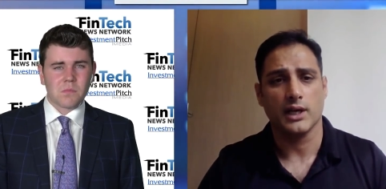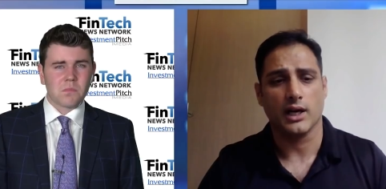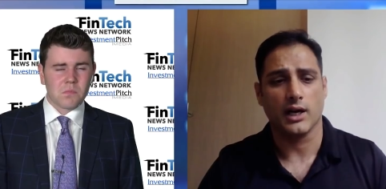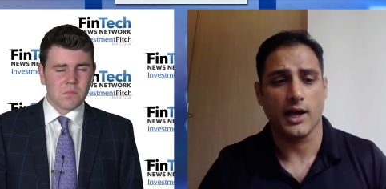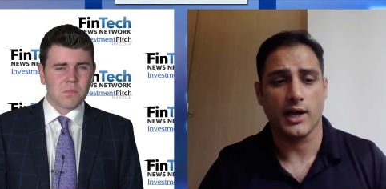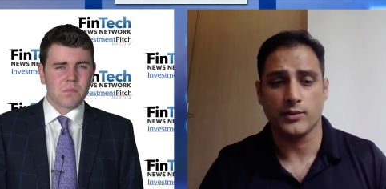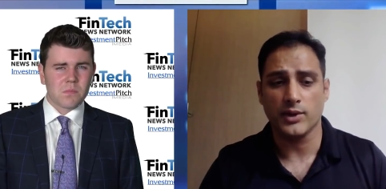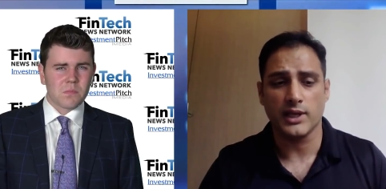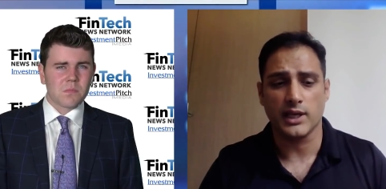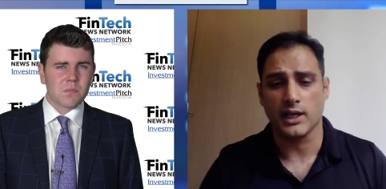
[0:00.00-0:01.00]
Speaker 1: Uh, and
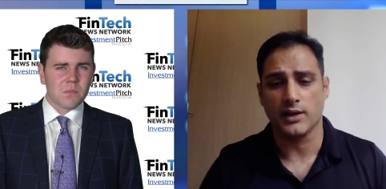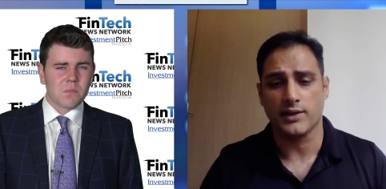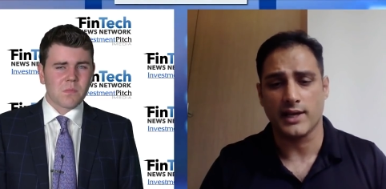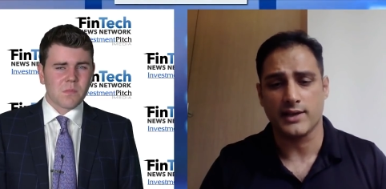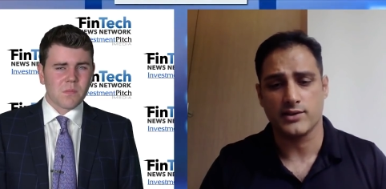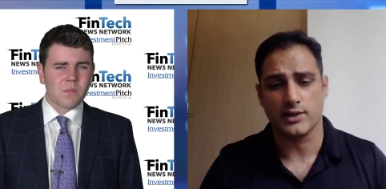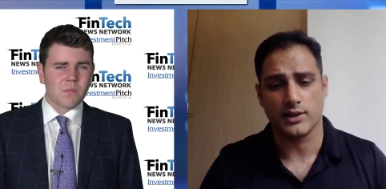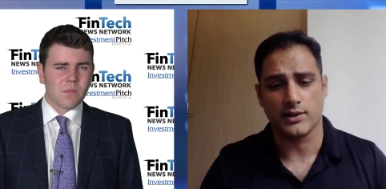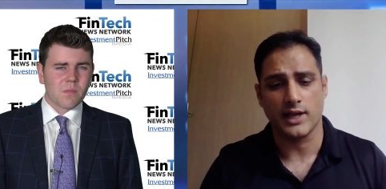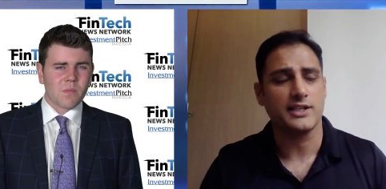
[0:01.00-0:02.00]
really, that's
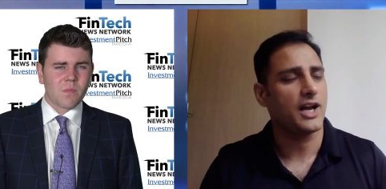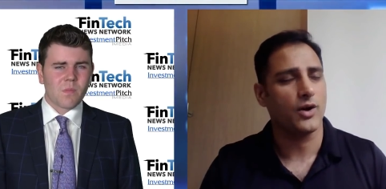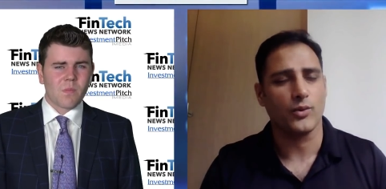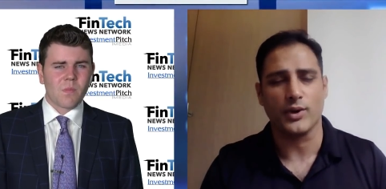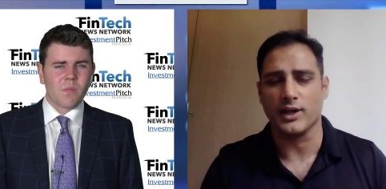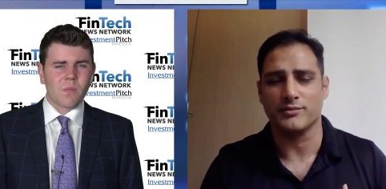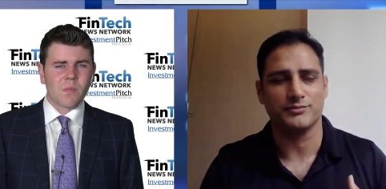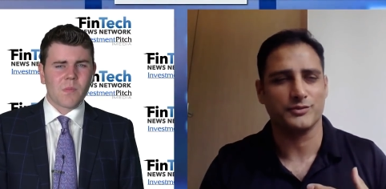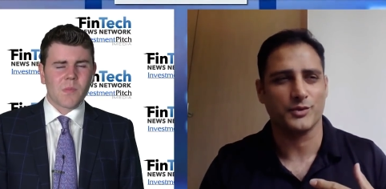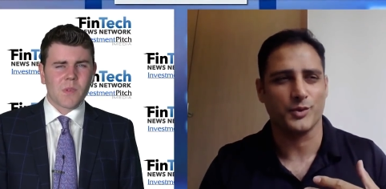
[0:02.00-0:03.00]
that's how we
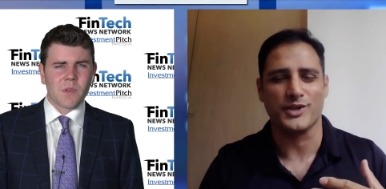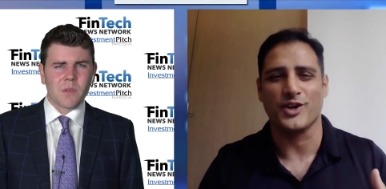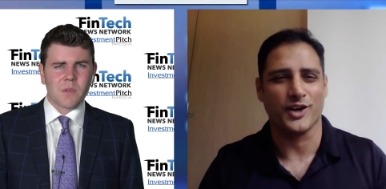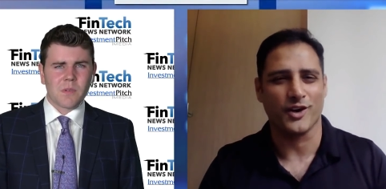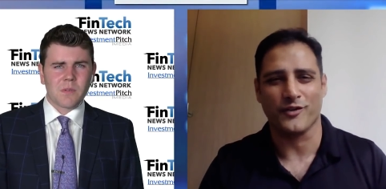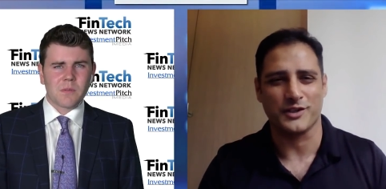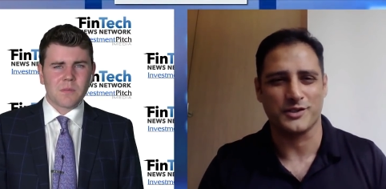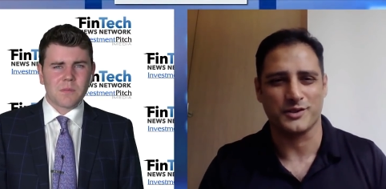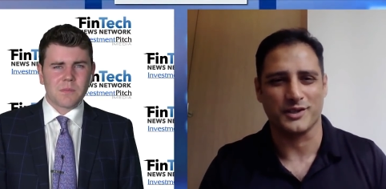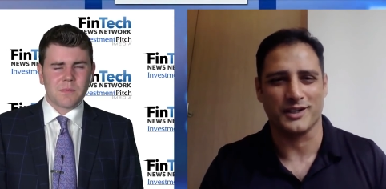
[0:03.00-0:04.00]
we started off
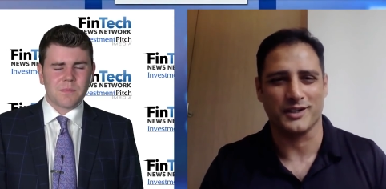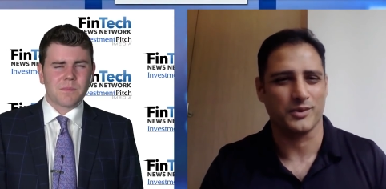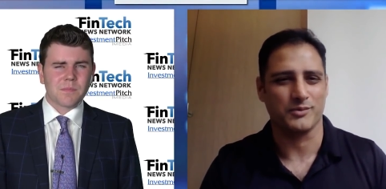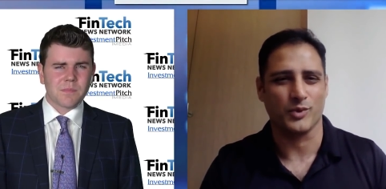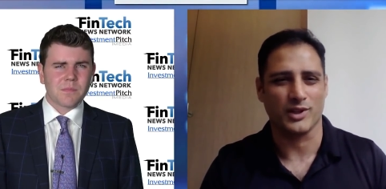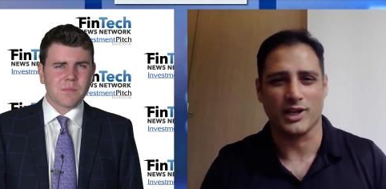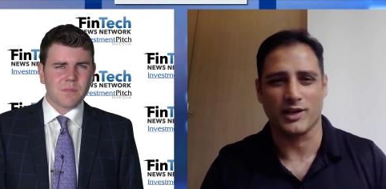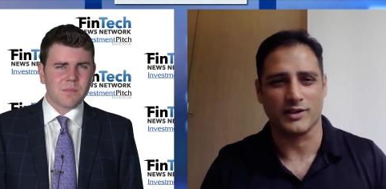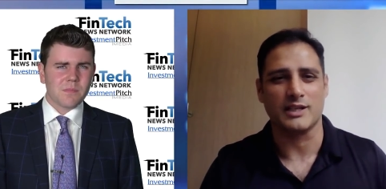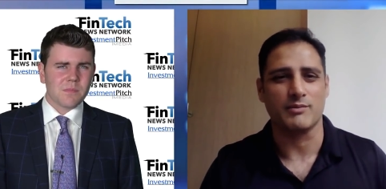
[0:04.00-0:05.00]
this with with a lot
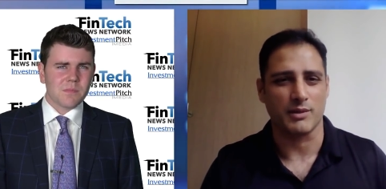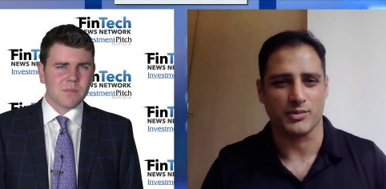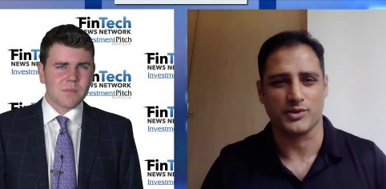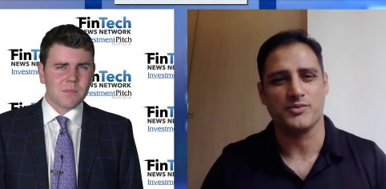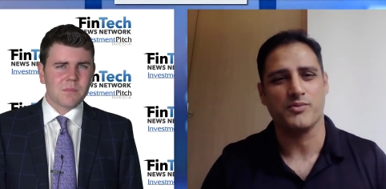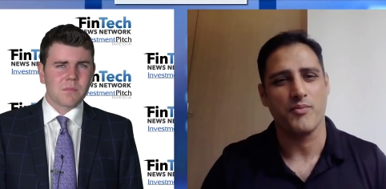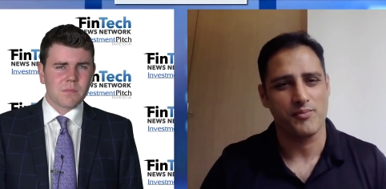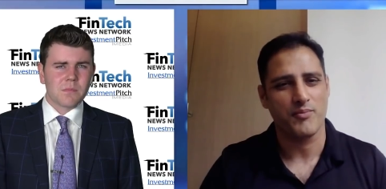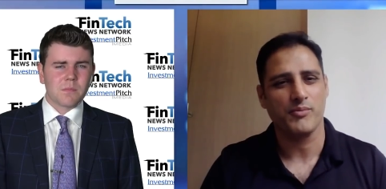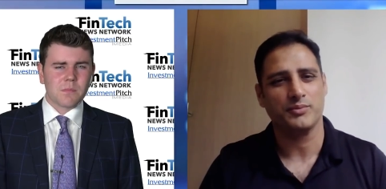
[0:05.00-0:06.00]
of our team members.
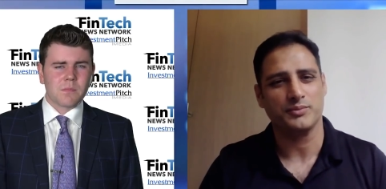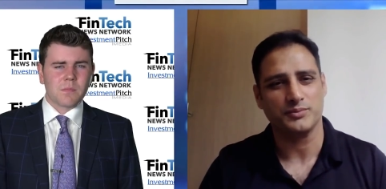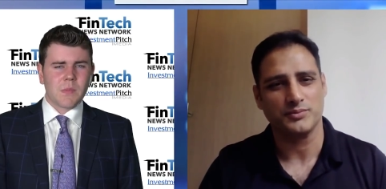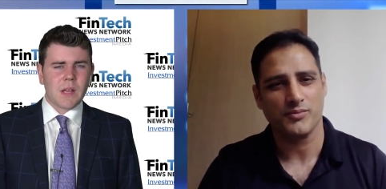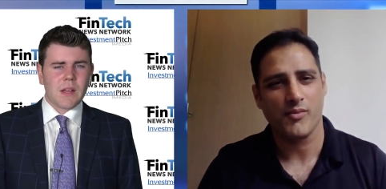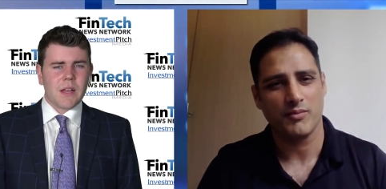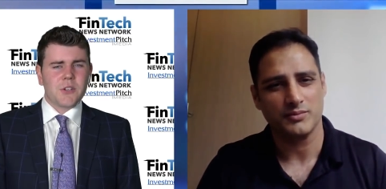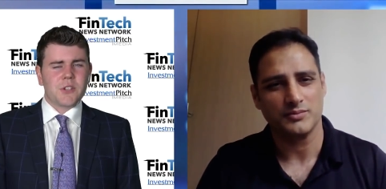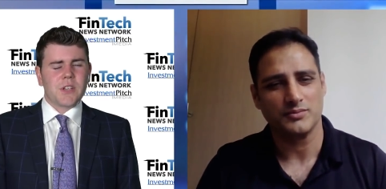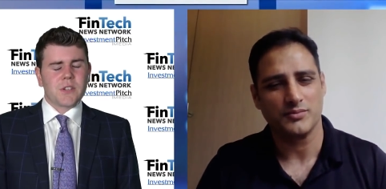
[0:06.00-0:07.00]
Speaker 2: Mm-hmm.
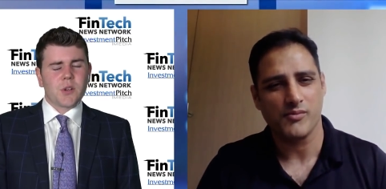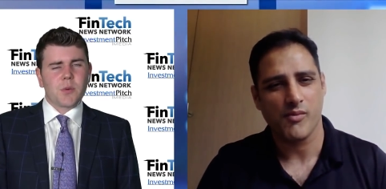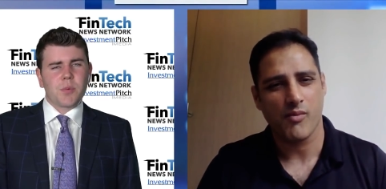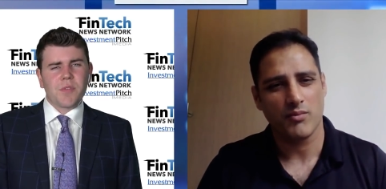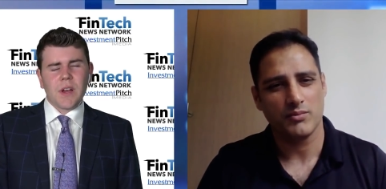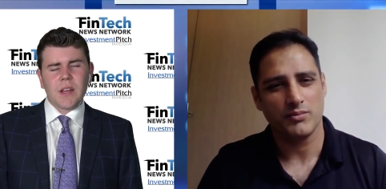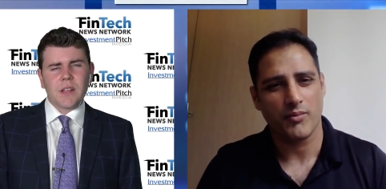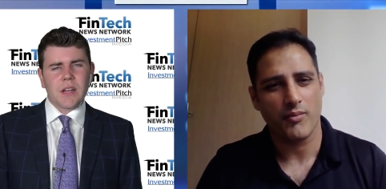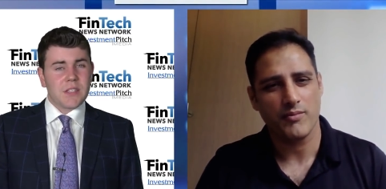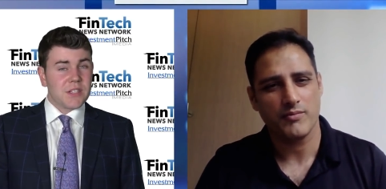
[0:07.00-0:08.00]
Interesting. So you're
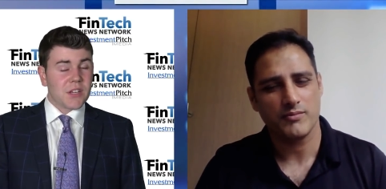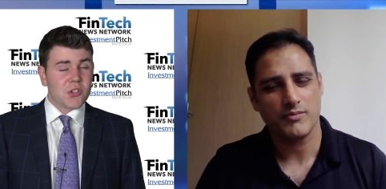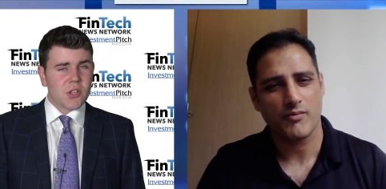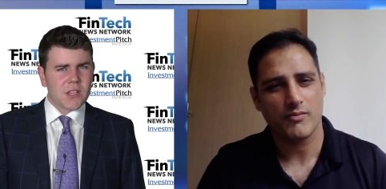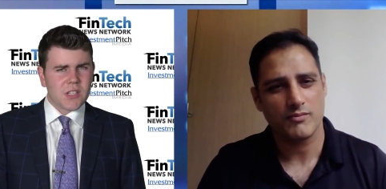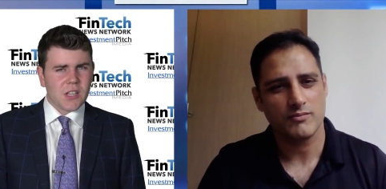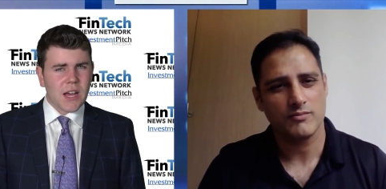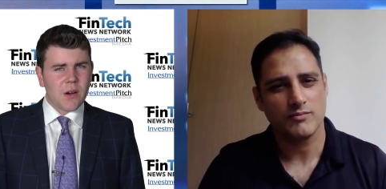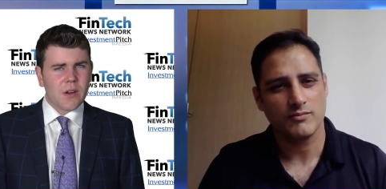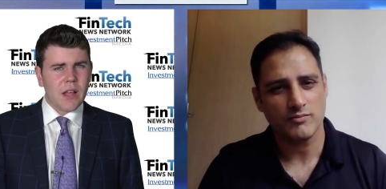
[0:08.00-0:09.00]
providing a decentralized
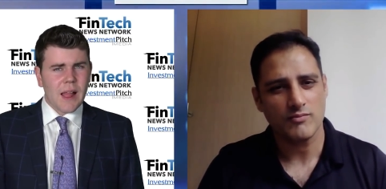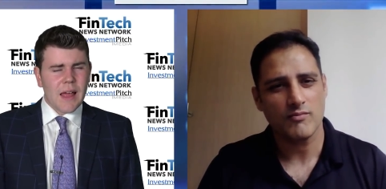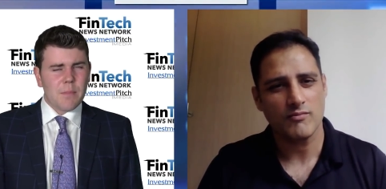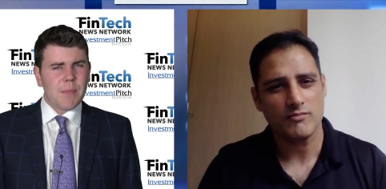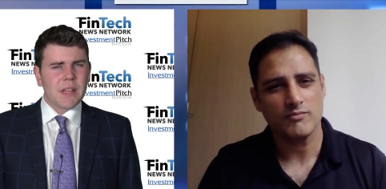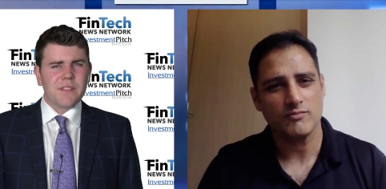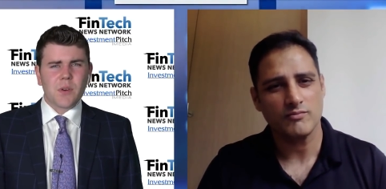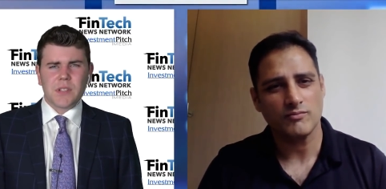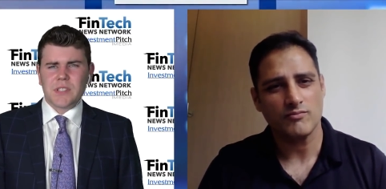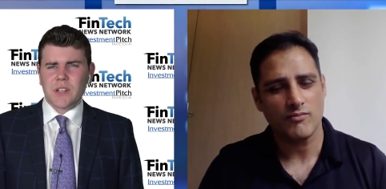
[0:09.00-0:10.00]
cloud mainly
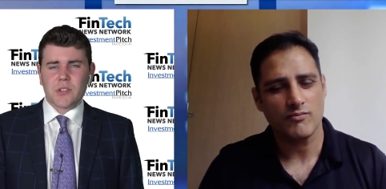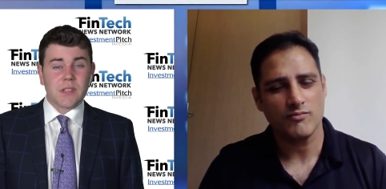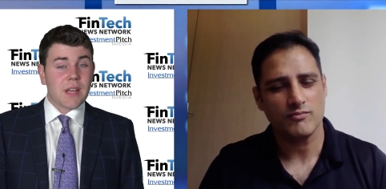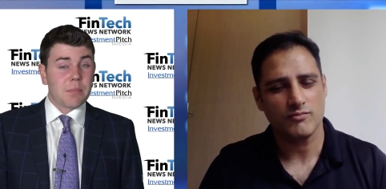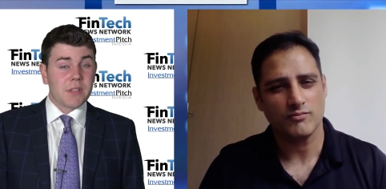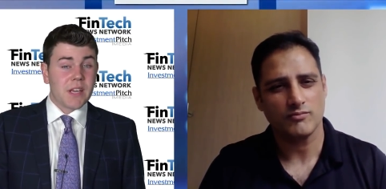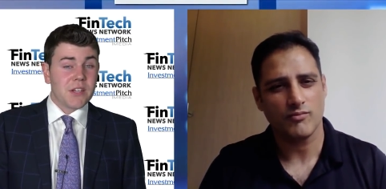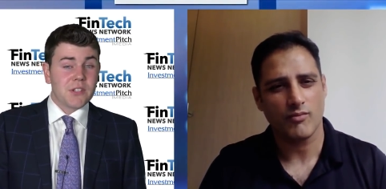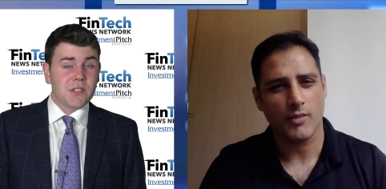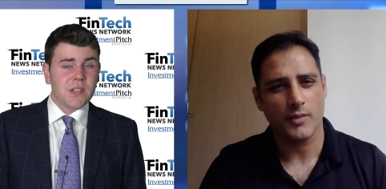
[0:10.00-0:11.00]
for decentralized
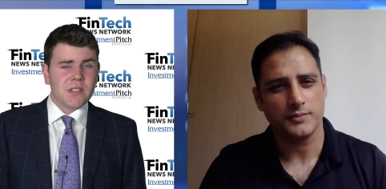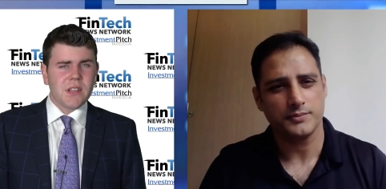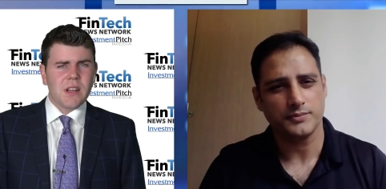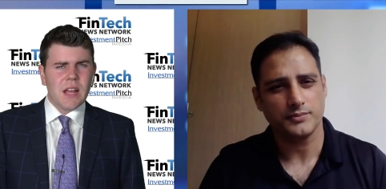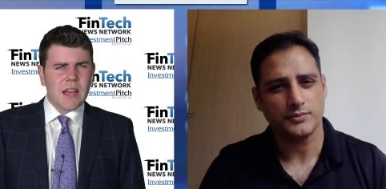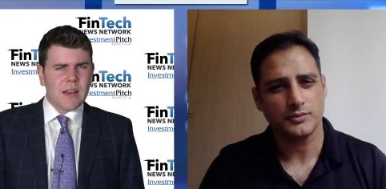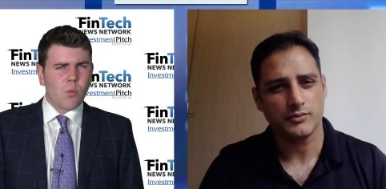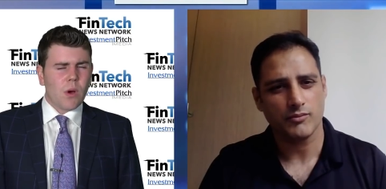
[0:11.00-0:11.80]
applications, is it? Now,